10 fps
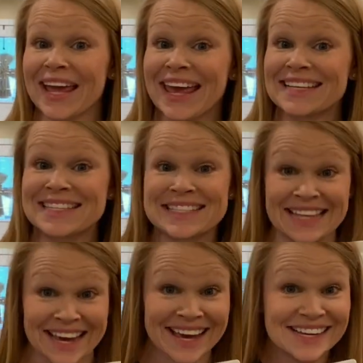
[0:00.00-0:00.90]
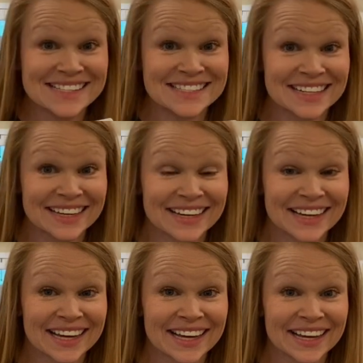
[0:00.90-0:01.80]
6?
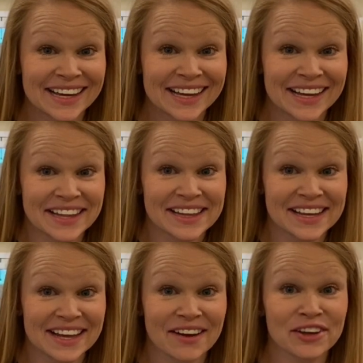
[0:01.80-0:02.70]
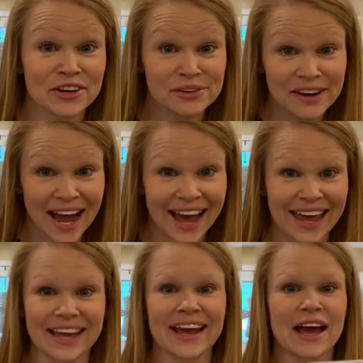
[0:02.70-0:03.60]
You're
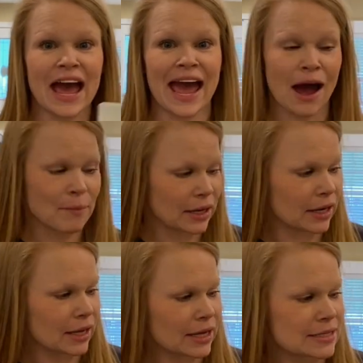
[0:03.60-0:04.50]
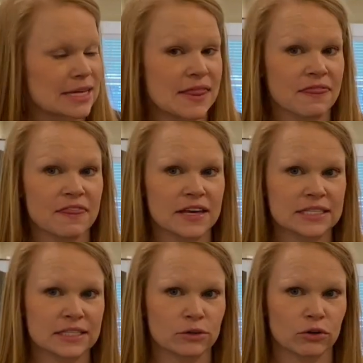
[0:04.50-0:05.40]
right. How many is in
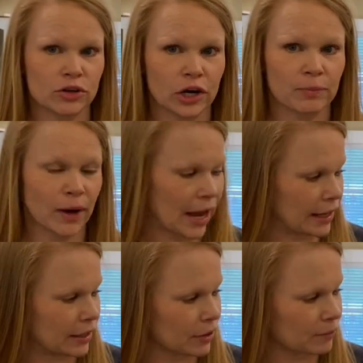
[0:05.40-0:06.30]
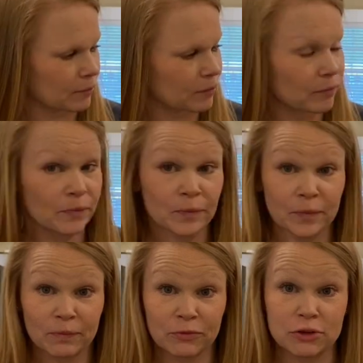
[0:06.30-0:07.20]
this little group right here?
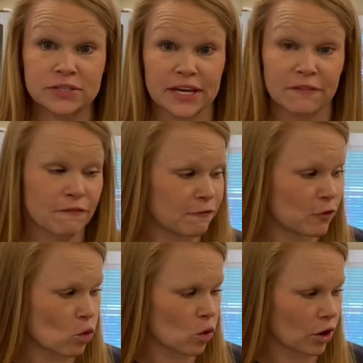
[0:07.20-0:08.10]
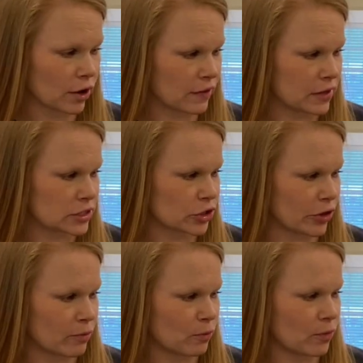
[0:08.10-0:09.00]
You see 4 in this
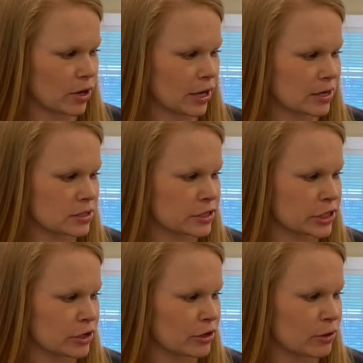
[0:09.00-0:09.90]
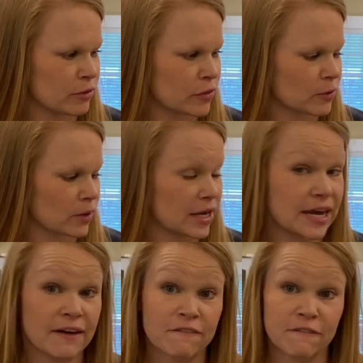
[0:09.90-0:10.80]
group. 1, 2,
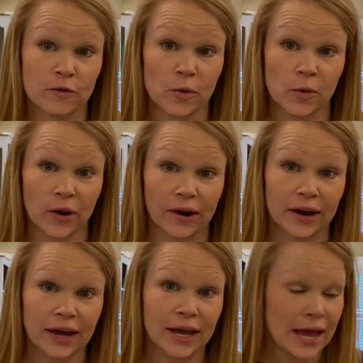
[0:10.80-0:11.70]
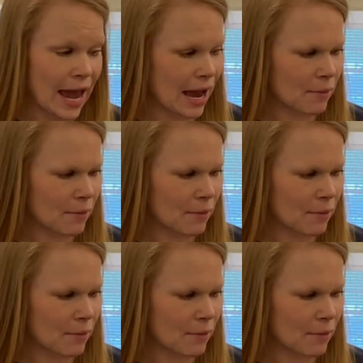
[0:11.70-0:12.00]
3, 4. How